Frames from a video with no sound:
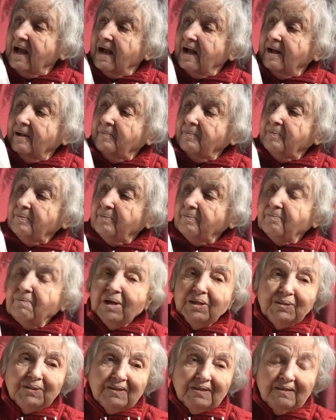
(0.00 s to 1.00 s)

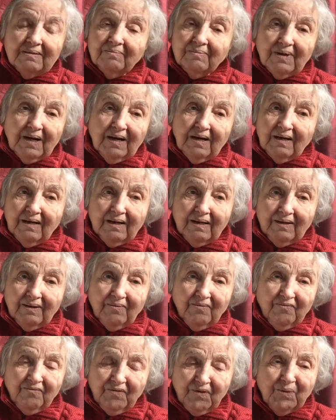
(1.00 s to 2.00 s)
Most of them are
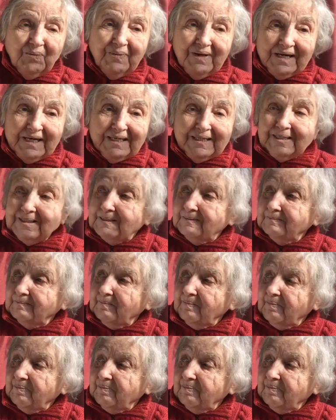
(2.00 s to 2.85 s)
a few minutes.